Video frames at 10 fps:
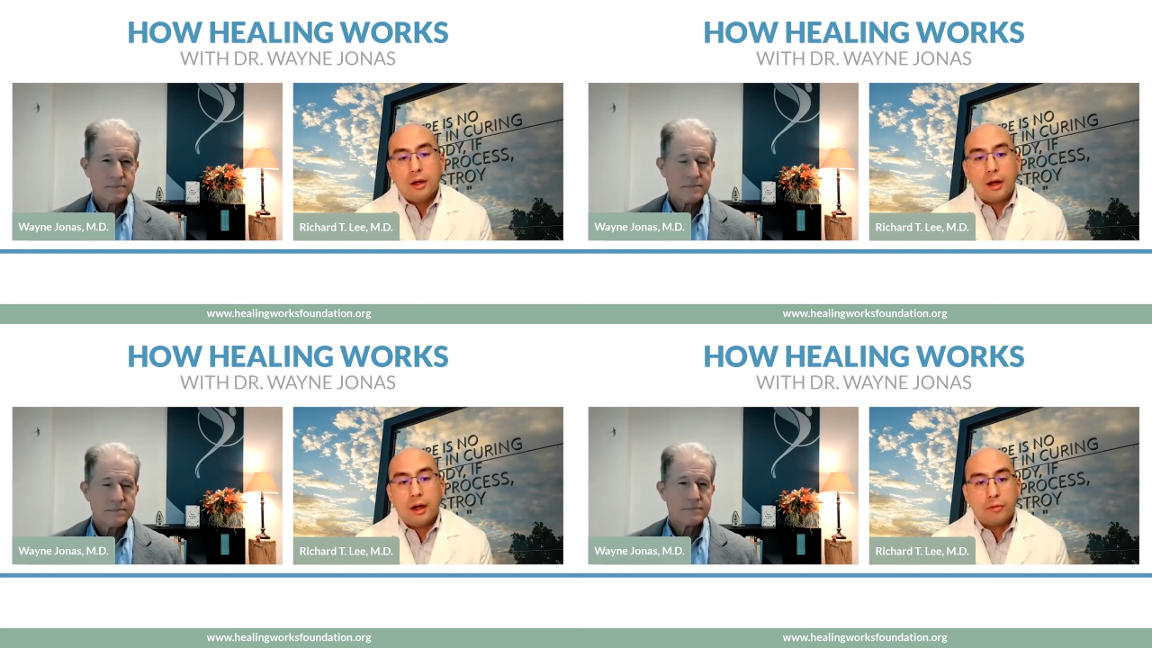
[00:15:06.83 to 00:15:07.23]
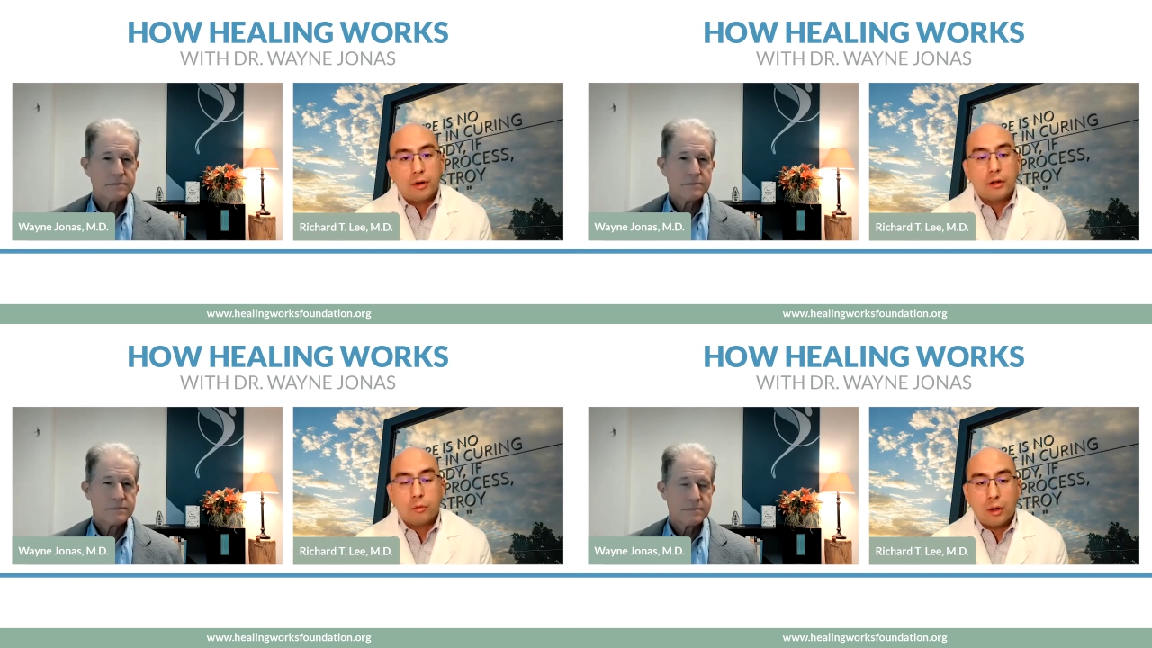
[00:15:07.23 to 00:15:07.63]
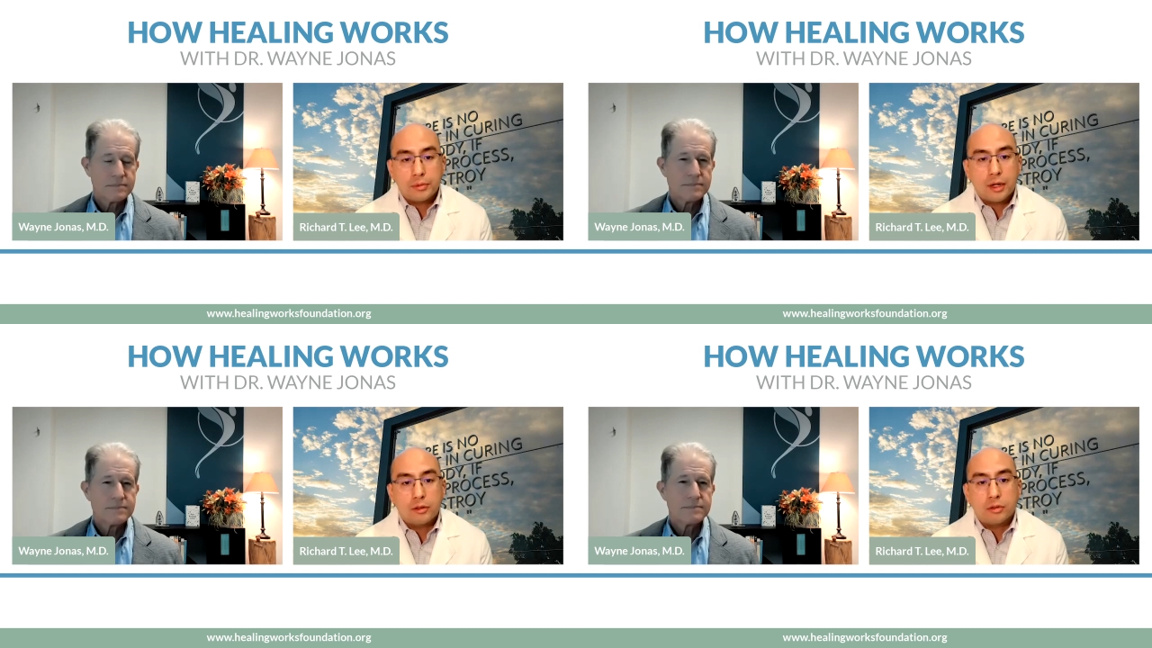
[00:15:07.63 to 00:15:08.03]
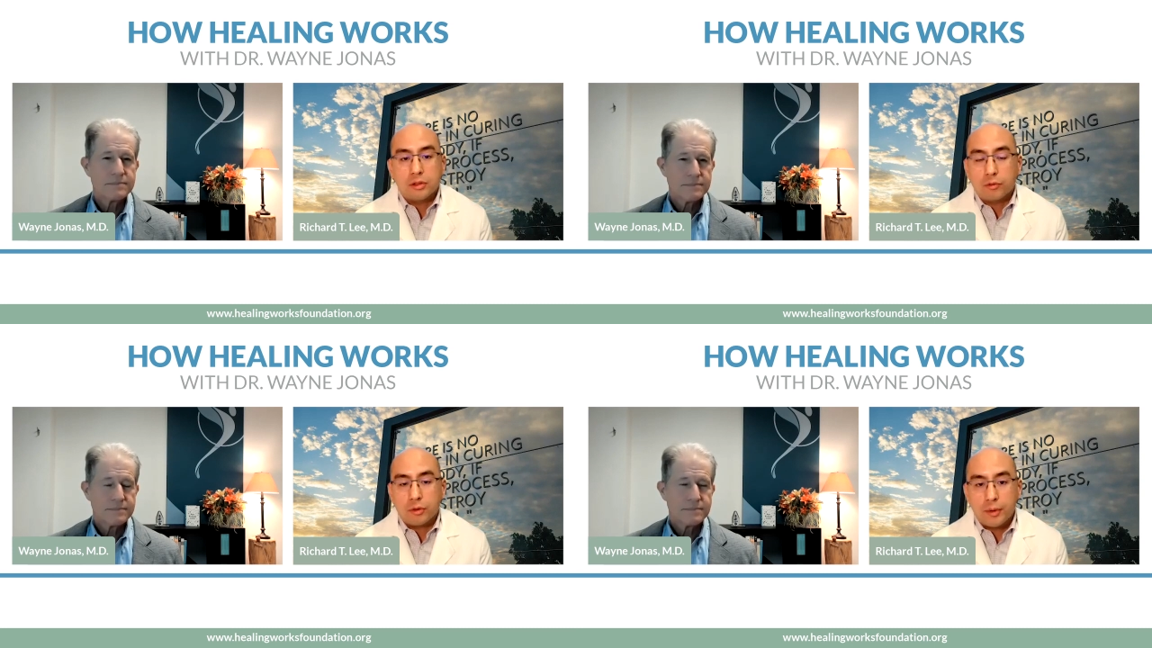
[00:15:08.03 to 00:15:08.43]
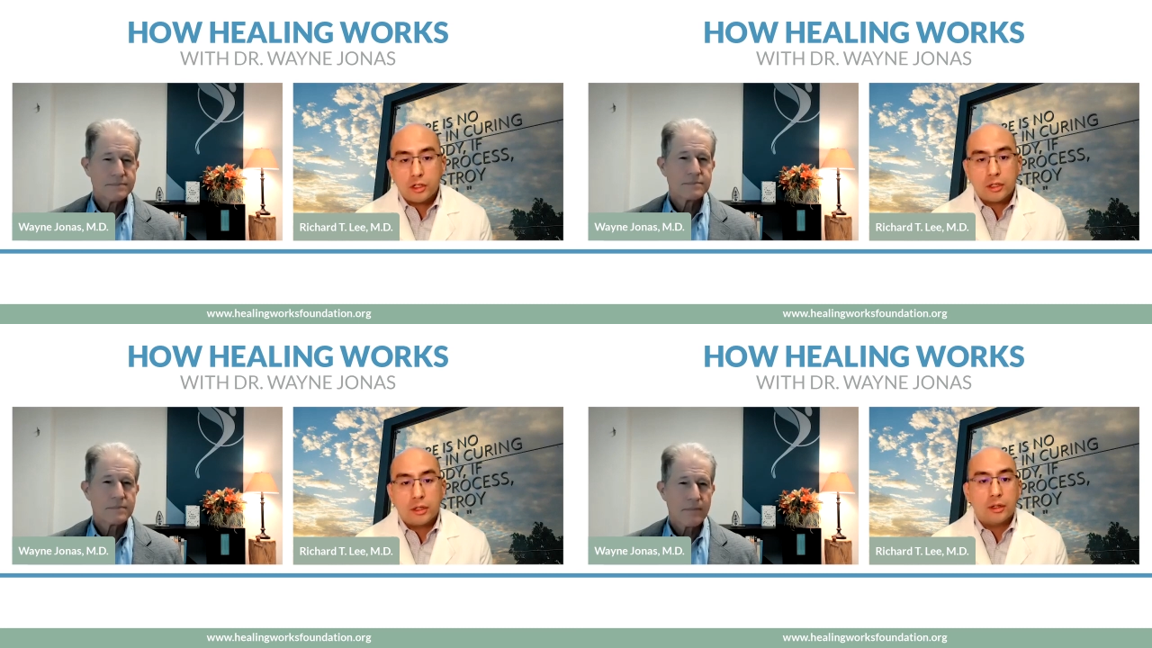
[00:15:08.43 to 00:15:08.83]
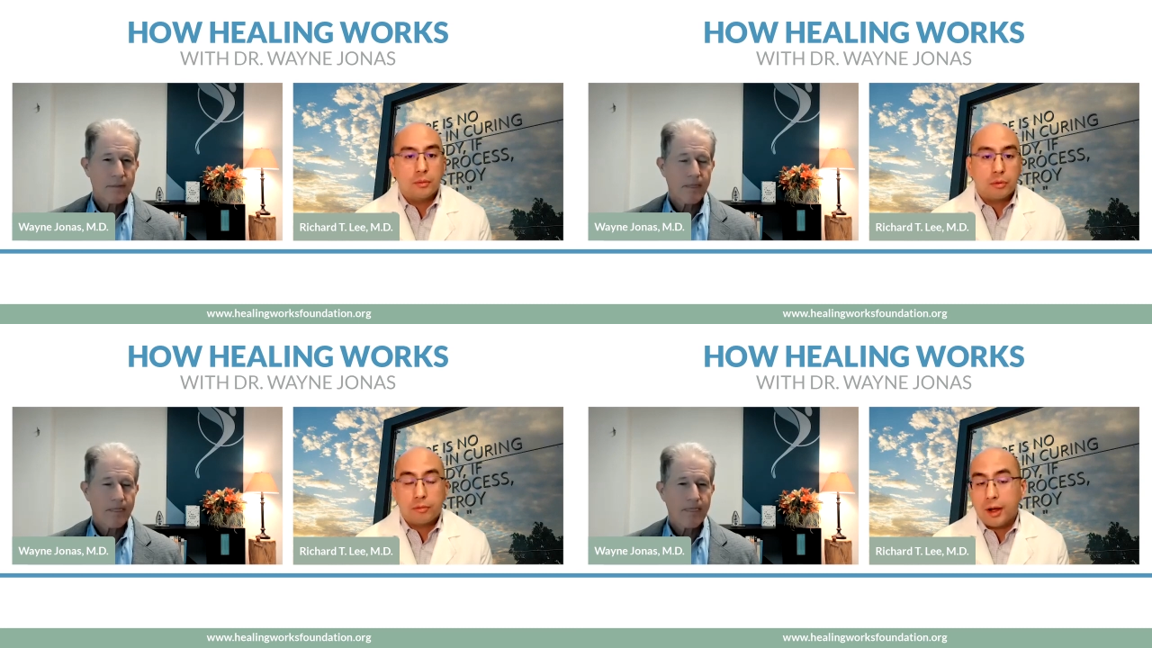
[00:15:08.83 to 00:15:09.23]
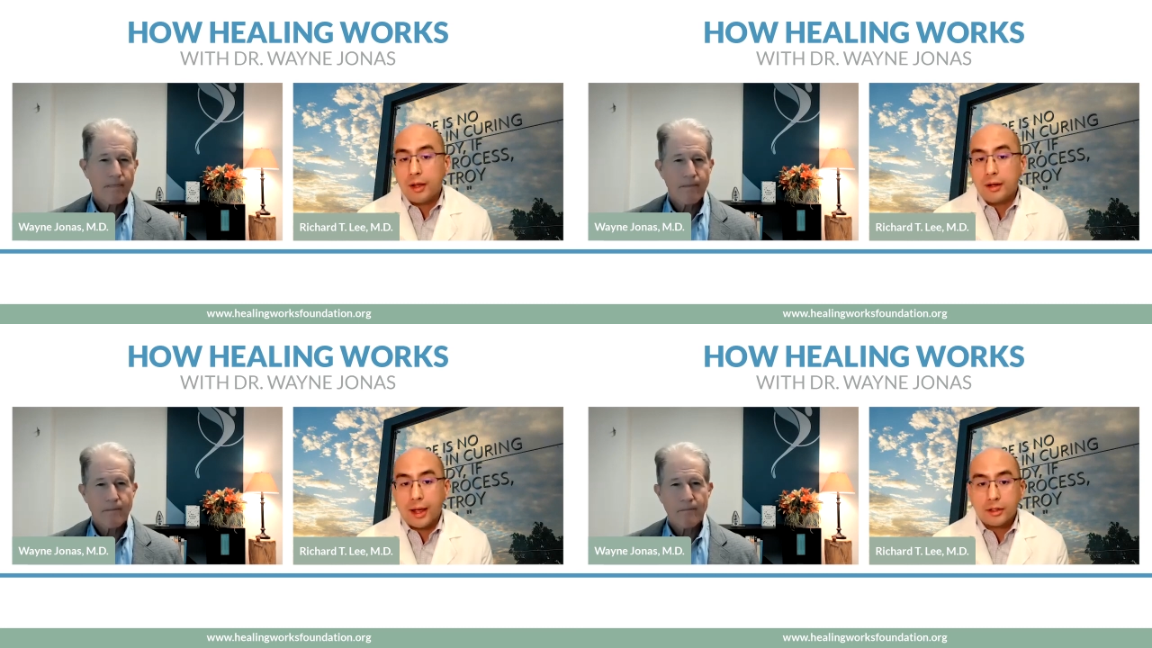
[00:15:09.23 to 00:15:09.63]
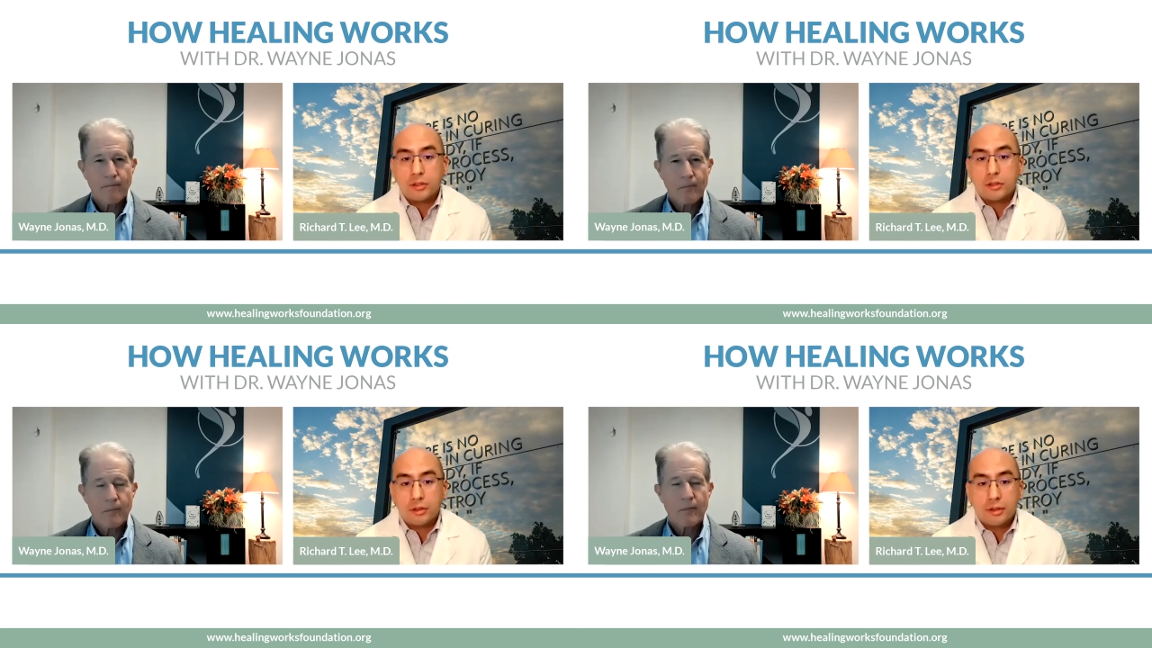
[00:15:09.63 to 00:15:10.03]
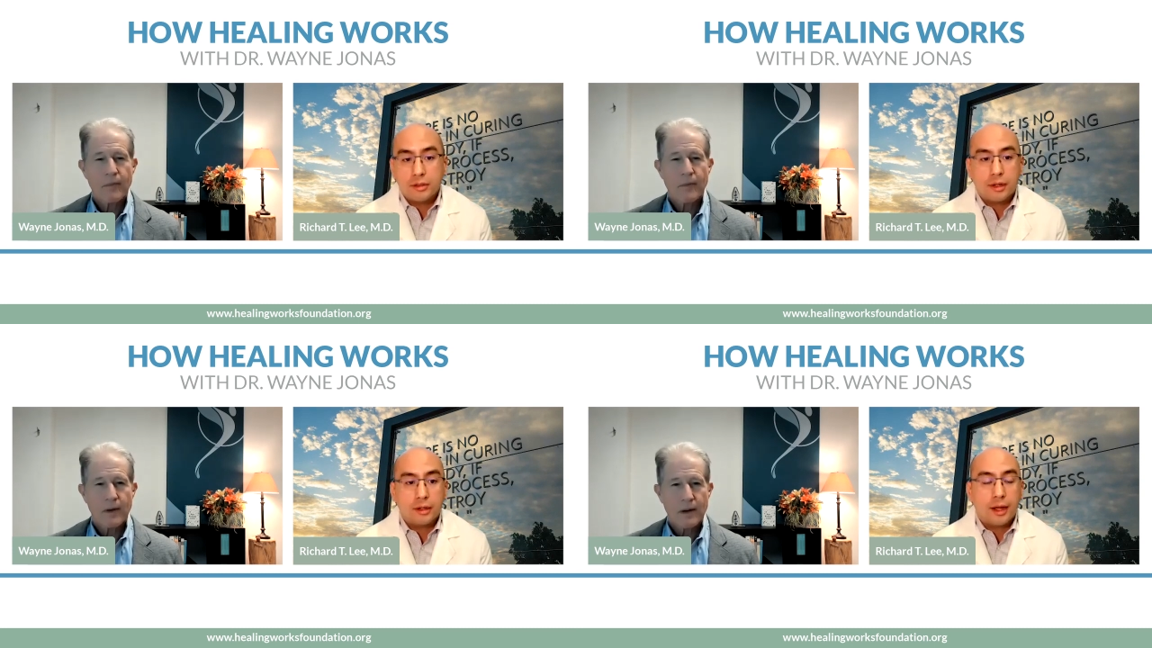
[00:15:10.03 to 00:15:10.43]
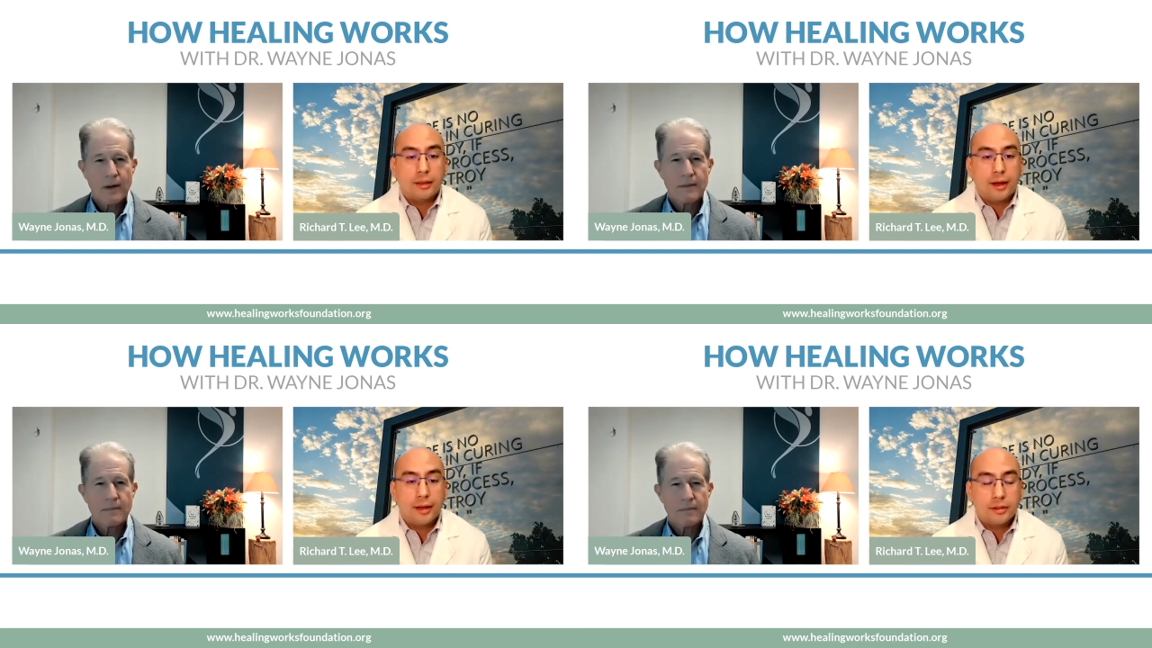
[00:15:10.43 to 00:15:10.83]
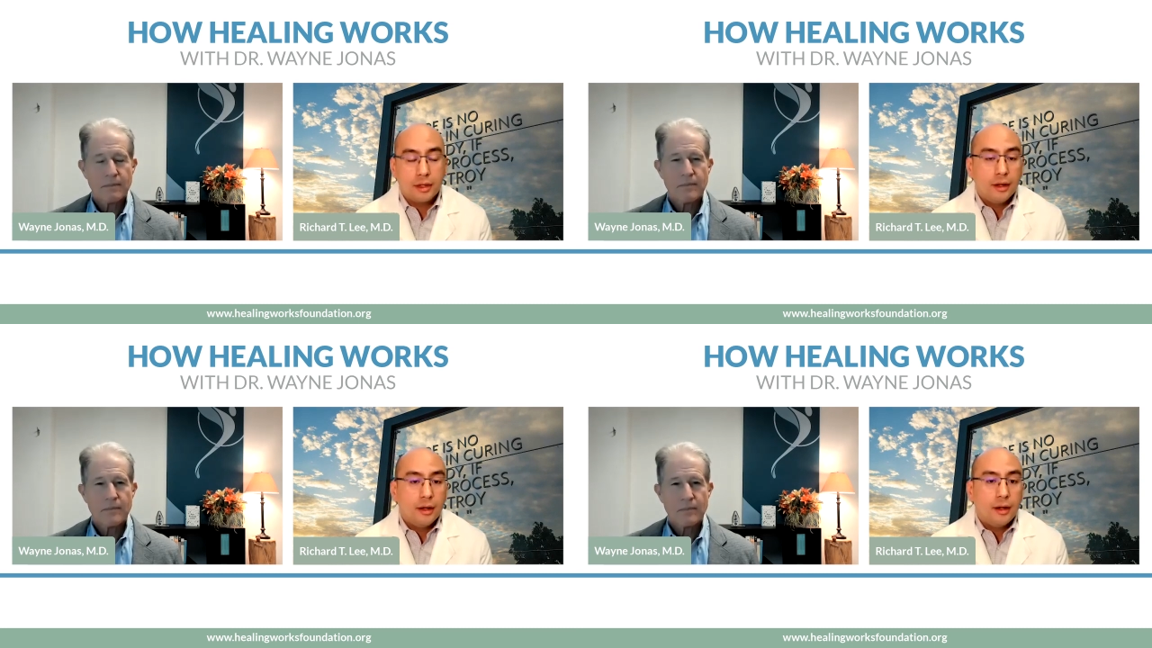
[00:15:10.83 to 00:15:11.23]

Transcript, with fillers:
Speaker 1: uh, have very good websites with information and, and provide access to these uh, guidelines.